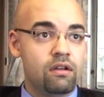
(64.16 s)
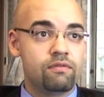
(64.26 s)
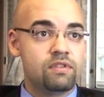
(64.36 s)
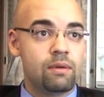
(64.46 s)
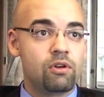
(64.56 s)

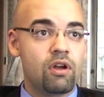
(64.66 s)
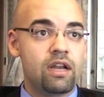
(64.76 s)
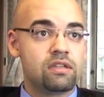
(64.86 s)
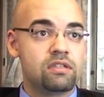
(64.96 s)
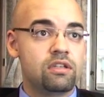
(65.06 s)
of
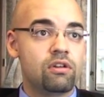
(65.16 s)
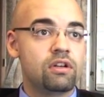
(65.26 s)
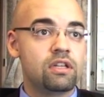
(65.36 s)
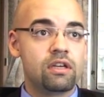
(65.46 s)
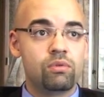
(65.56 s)
democratic
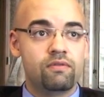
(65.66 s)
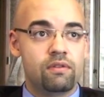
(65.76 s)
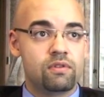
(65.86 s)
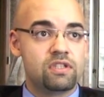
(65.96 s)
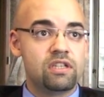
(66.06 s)
security like we've
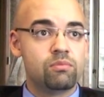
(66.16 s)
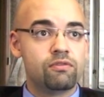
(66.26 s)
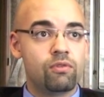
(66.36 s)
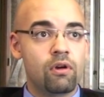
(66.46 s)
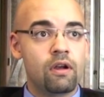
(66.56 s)
never seen
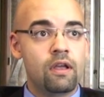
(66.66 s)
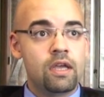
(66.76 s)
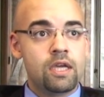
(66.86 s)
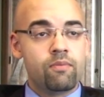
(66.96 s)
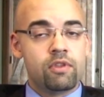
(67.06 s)
before.
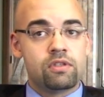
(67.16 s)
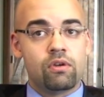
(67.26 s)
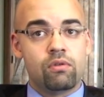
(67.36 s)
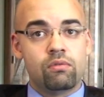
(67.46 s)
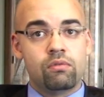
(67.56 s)

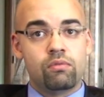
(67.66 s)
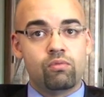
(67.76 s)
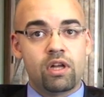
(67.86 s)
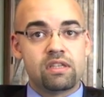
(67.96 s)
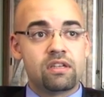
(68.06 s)
So
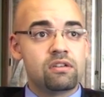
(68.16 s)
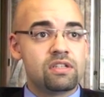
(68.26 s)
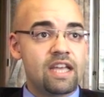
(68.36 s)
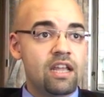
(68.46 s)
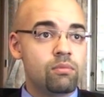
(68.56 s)
while it's
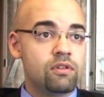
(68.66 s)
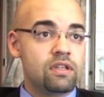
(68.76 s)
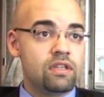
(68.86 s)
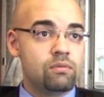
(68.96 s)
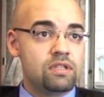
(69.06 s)
understandable
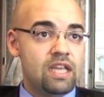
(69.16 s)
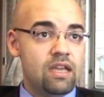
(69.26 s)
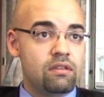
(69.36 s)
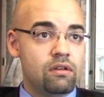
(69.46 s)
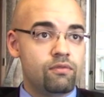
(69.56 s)
that they would
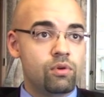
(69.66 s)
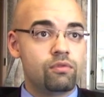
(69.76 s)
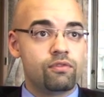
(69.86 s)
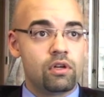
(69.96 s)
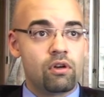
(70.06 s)
take their
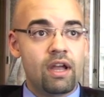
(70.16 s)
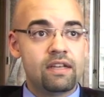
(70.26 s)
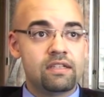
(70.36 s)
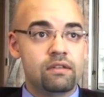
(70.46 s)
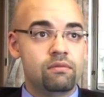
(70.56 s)
vote for
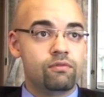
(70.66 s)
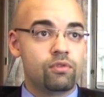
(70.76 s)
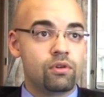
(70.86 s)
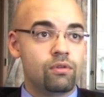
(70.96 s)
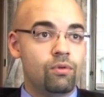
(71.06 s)
granted,
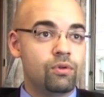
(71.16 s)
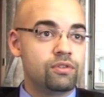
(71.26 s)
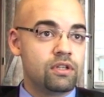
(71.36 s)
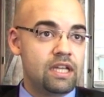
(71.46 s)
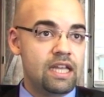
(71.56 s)
for
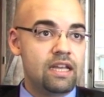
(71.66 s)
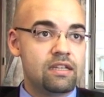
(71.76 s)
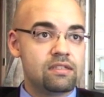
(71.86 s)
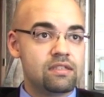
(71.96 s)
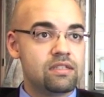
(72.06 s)
older
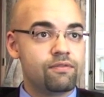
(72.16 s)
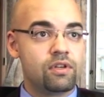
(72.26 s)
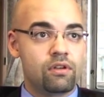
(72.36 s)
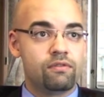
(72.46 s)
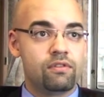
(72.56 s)
Canadians it's
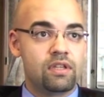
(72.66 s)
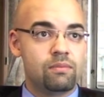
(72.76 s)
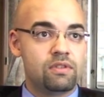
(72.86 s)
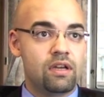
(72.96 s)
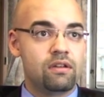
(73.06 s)
difficult for
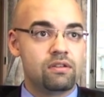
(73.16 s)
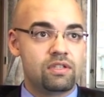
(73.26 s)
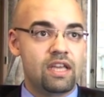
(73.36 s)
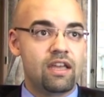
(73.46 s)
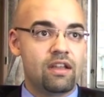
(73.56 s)
them to
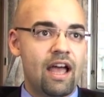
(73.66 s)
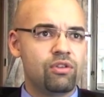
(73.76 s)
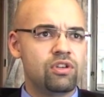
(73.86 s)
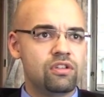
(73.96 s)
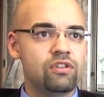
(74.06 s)
understand how
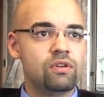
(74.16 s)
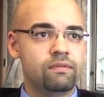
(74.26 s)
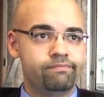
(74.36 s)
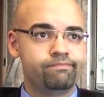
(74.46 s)
you could do it.